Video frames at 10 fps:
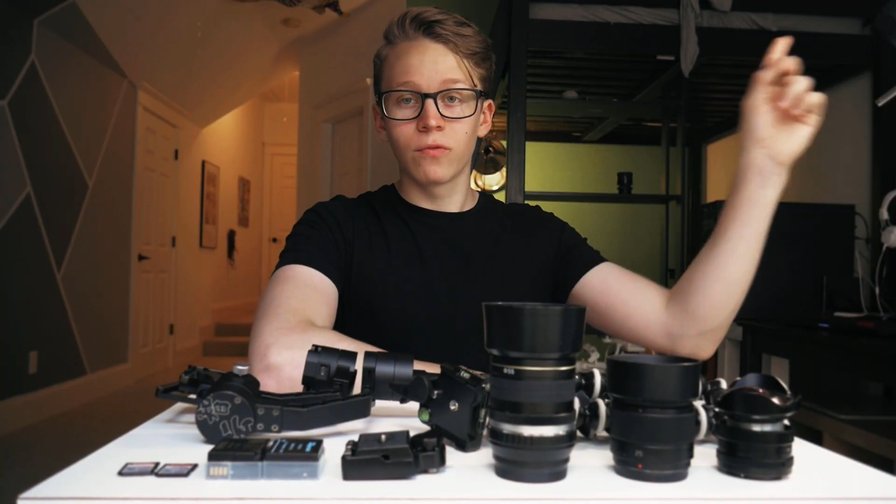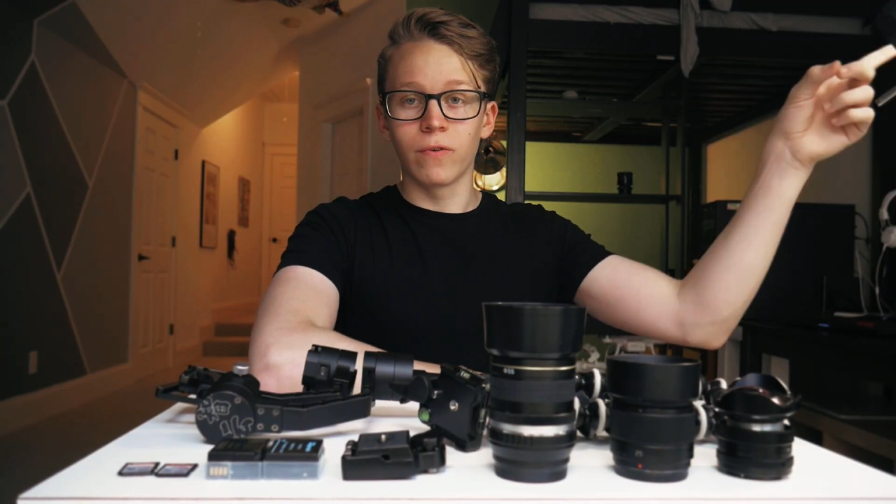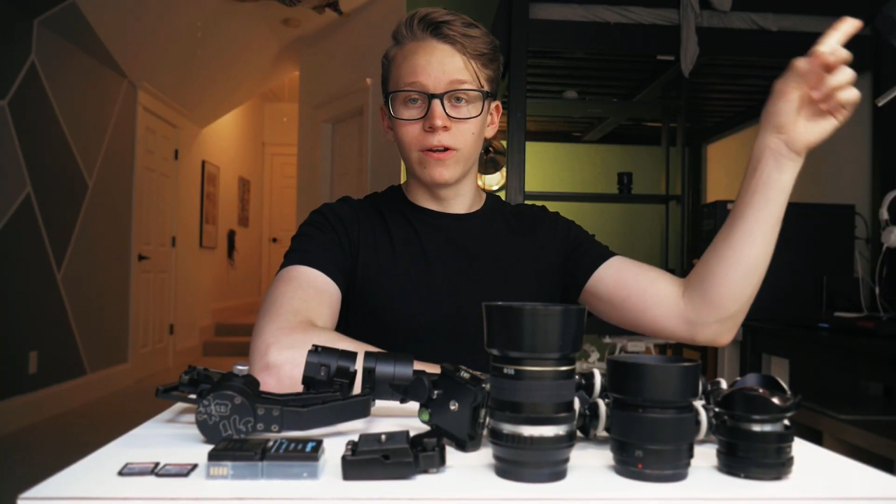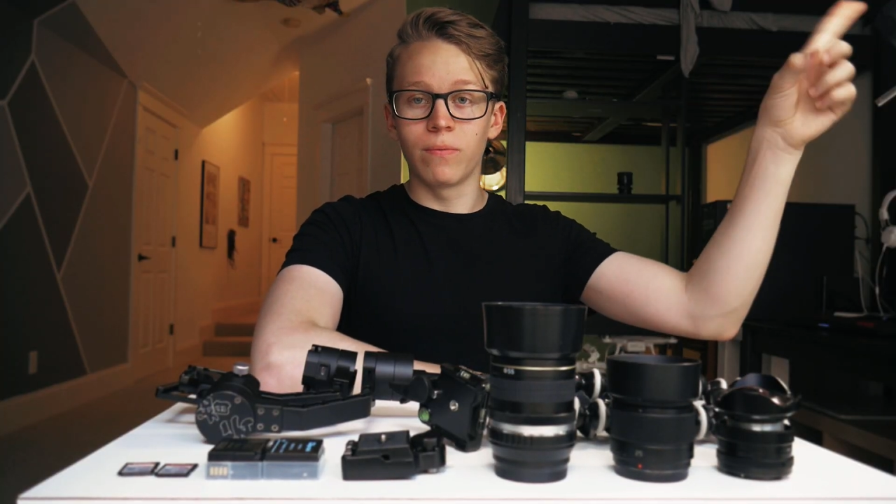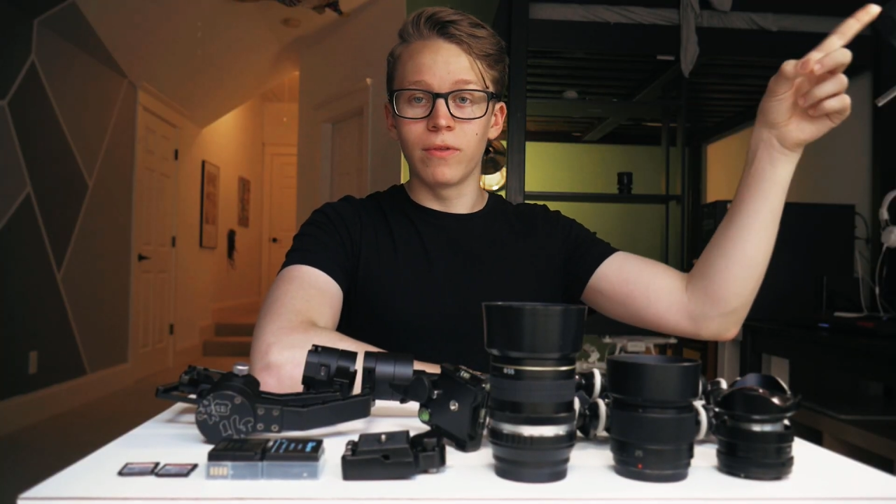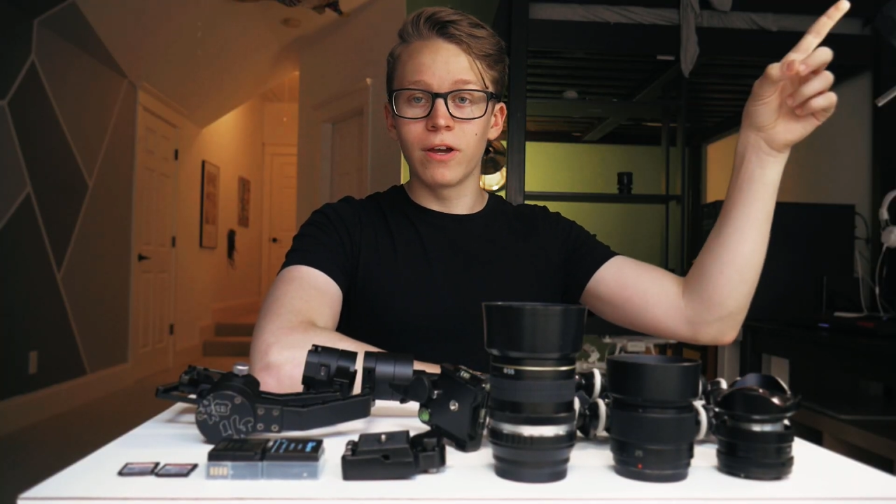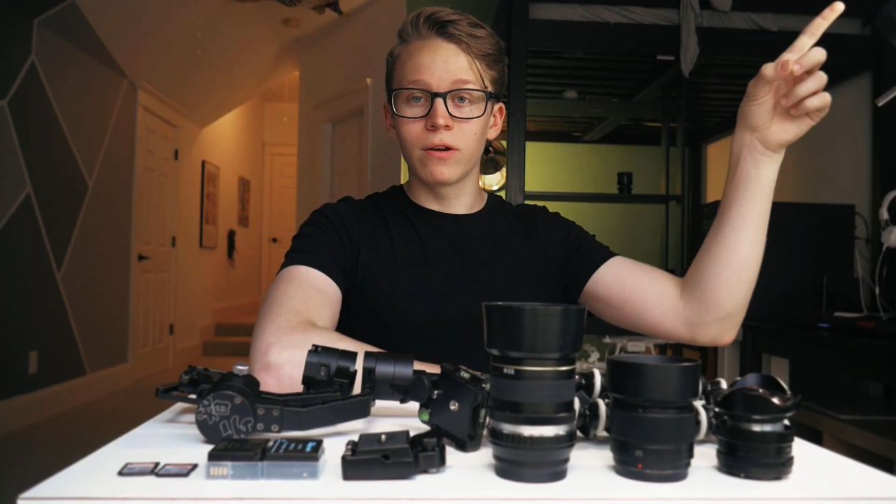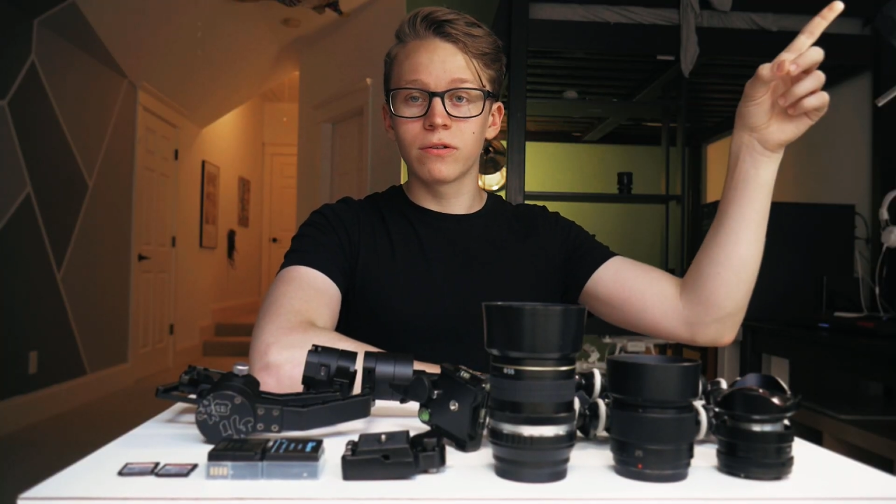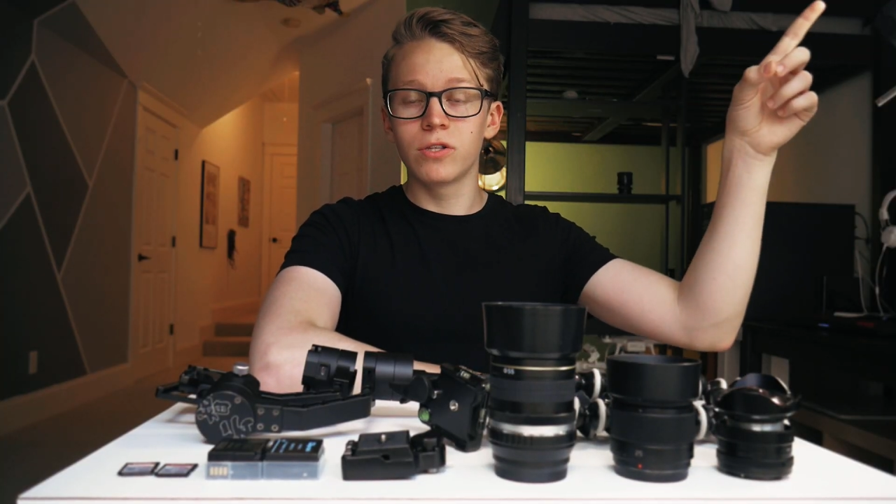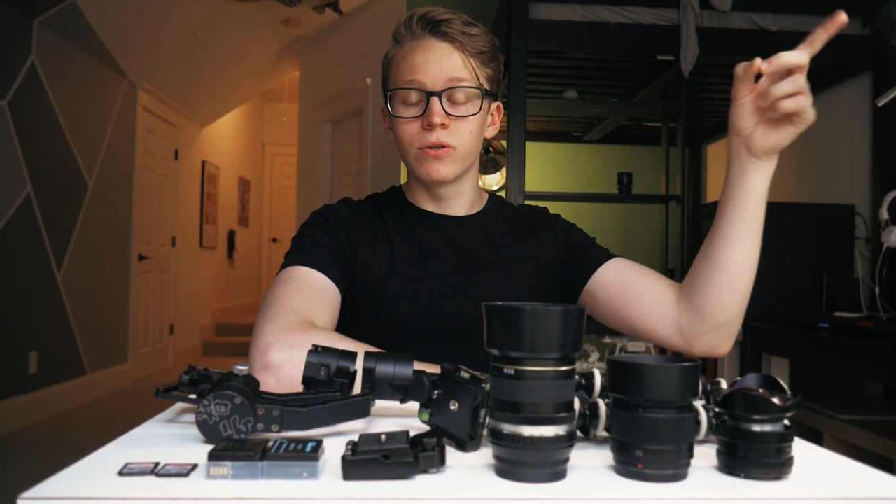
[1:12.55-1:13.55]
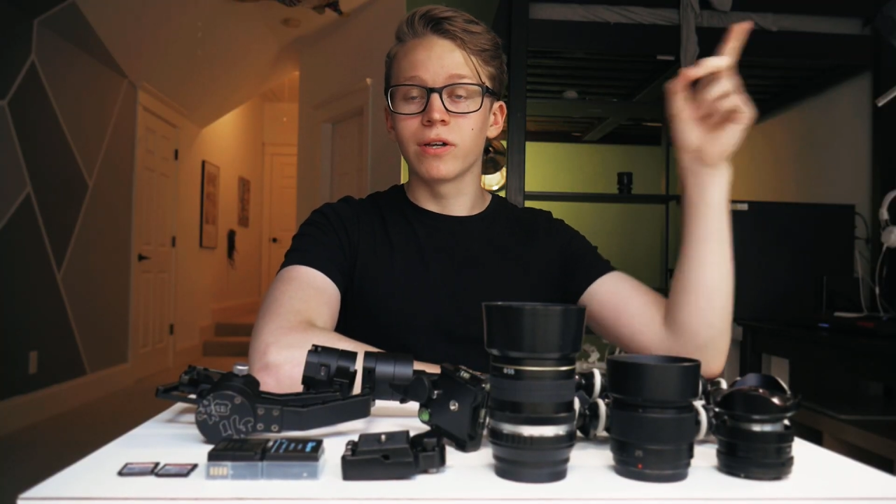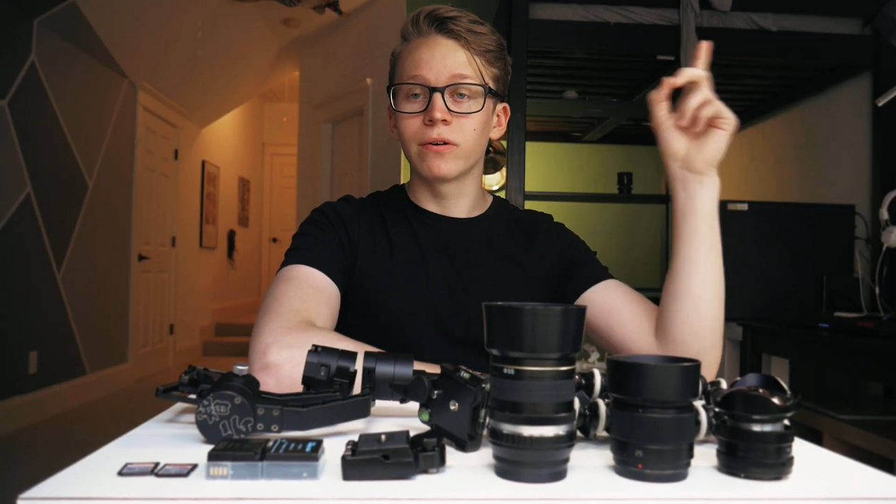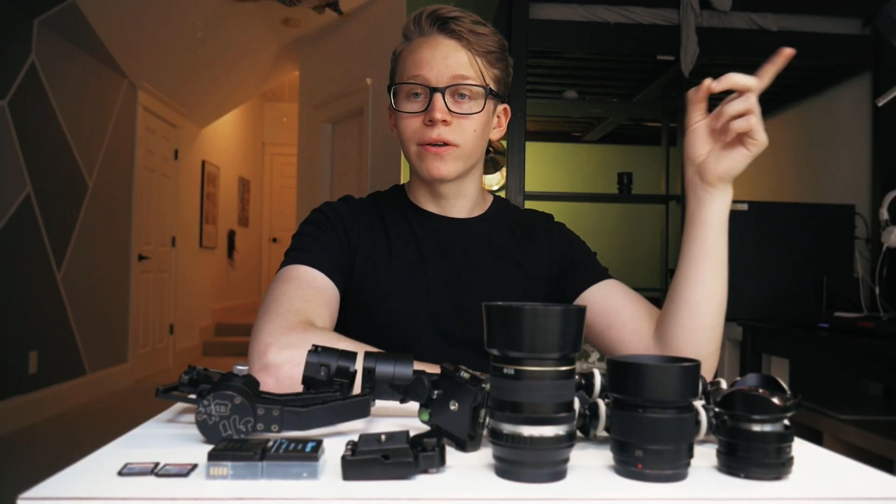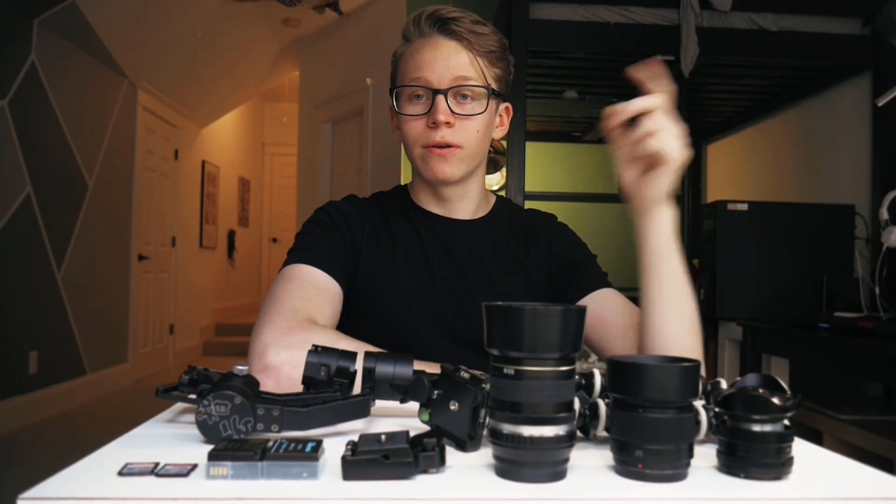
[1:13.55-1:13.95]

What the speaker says: right up there, so you can click